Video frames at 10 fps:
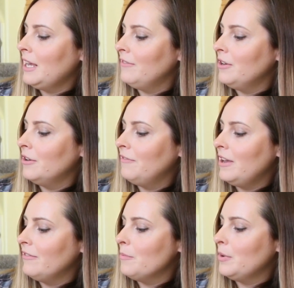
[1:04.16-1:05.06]
have their
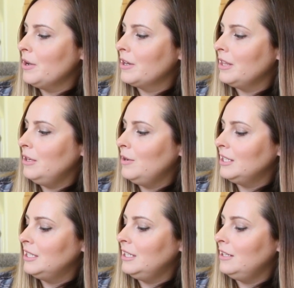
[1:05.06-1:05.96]
favorite book that you
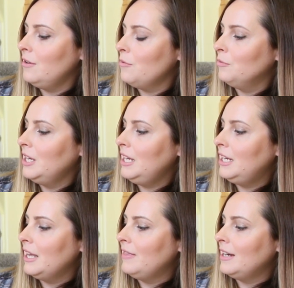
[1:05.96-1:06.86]
get to
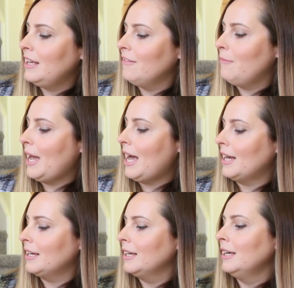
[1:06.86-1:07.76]
read and then give
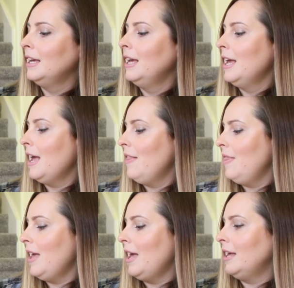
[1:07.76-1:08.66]
back.
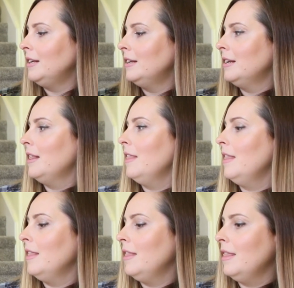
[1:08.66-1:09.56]
And then
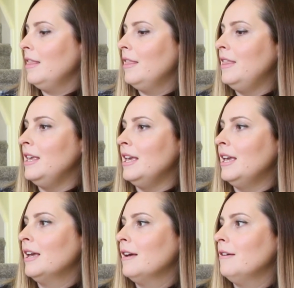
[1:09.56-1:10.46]

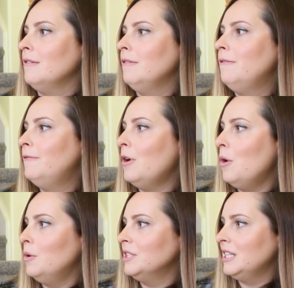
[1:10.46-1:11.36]
the
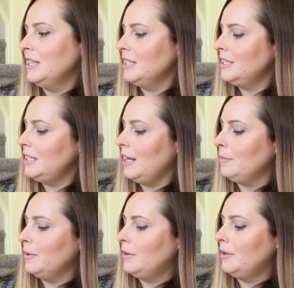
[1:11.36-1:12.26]
foals in the
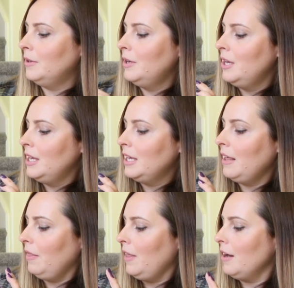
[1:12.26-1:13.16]
stable
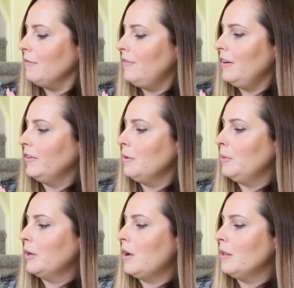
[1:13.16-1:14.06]
get their favorite
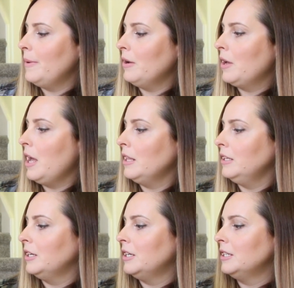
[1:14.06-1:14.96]
book all about
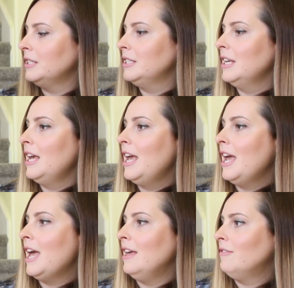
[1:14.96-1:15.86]
colors.
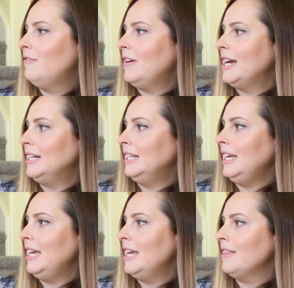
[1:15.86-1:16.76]
And
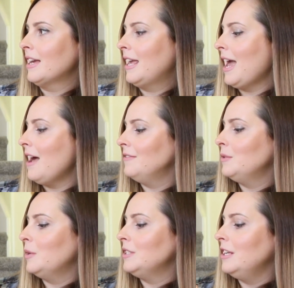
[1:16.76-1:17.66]
finally, the
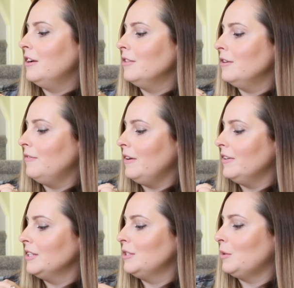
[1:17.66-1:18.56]
calves want to hear their
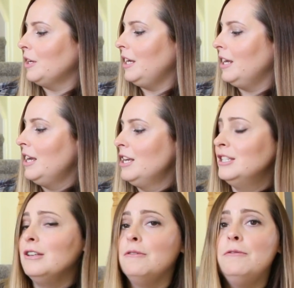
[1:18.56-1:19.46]
favorite story.
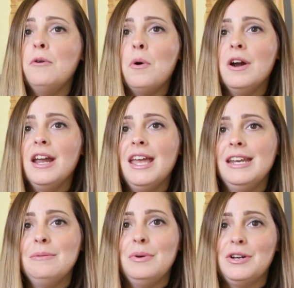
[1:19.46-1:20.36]
So 4
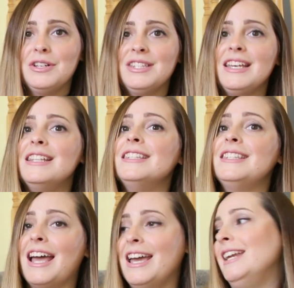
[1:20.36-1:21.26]
hidden books
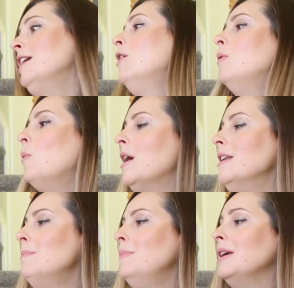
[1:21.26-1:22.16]
inside
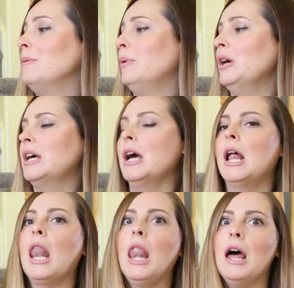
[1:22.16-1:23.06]
one big book.
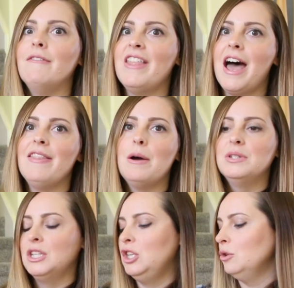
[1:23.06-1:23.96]
Love that. That
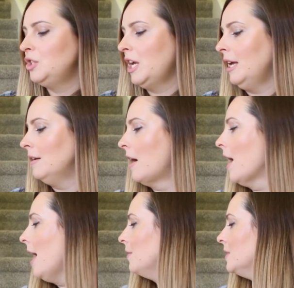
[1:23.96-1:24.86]
was a huge hit in our
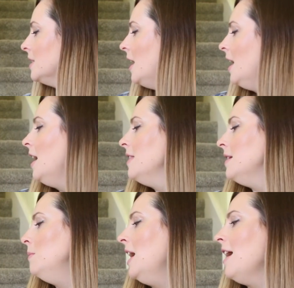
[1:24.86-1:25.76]
house.
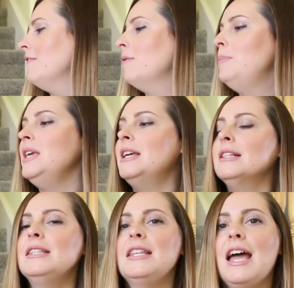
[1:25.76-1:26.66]
Then we have Peek
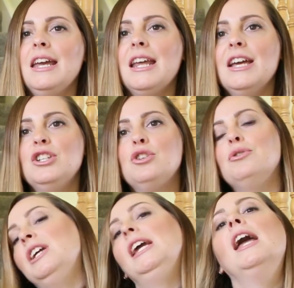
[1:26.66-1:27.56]
Inside a
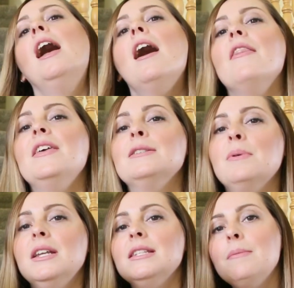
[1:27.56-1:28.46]
Tree. This
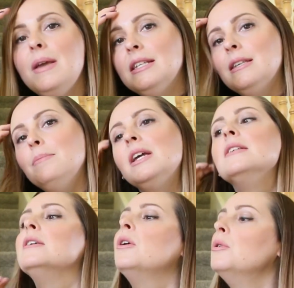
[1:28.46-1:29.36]
one is amazing
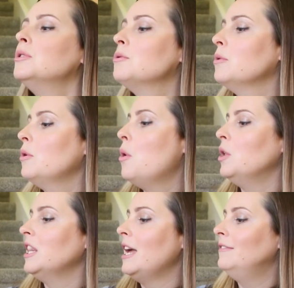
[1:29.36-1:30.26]
because it goes through the
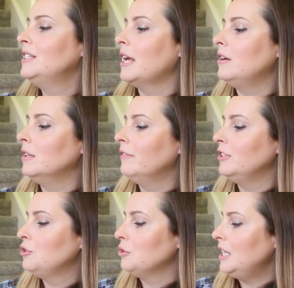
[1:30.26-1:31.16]
whole life cycle of
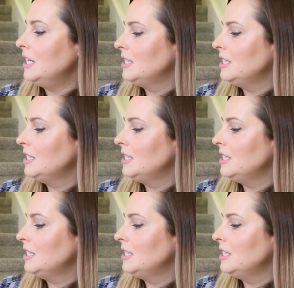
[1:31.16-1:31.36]
a tree,